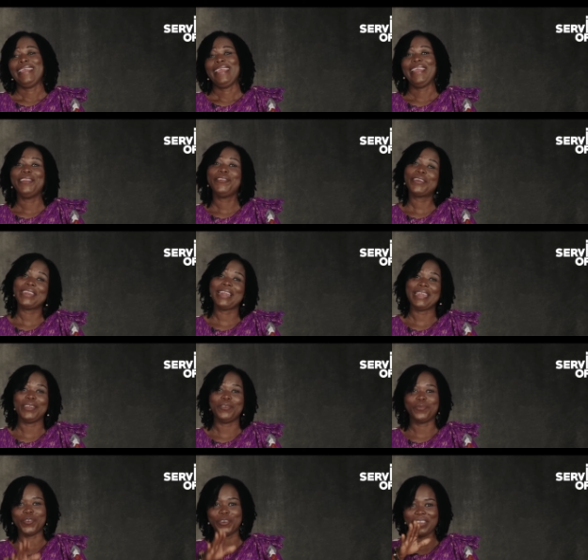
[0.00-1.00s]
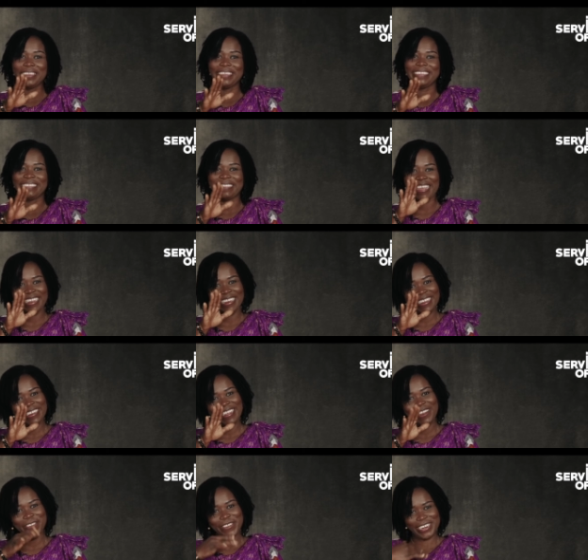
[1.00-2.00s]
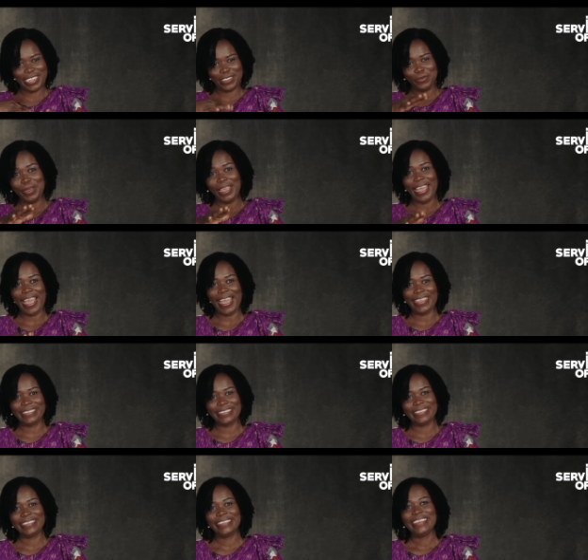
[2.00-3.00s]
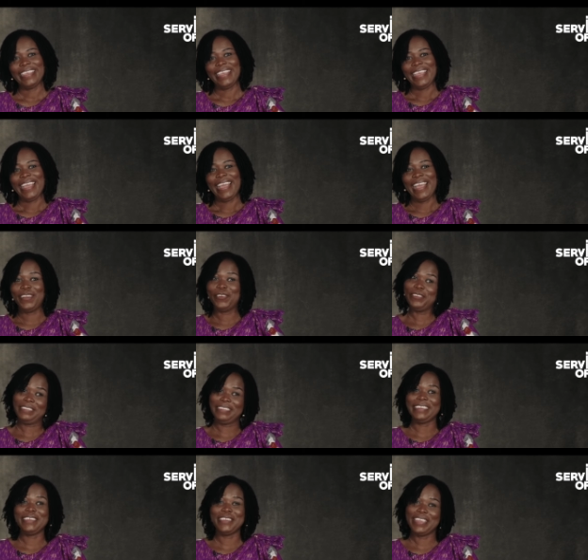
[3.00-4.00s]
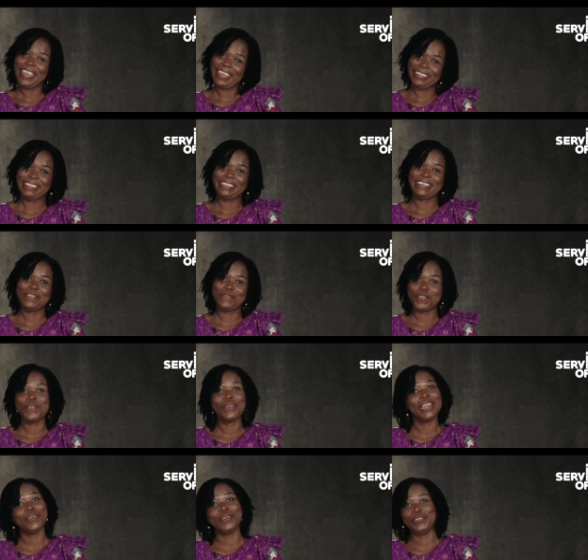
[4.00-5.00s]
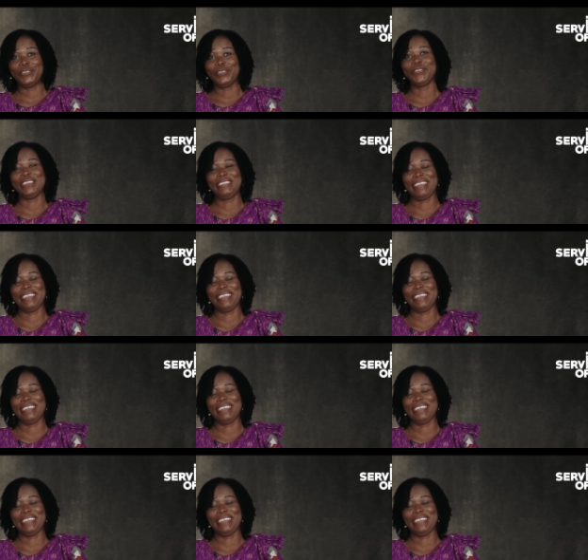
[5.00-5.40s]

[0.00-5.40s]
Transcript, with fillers: And looking at the boy standing there, looking at my height, I could see, yes, if he really wants to do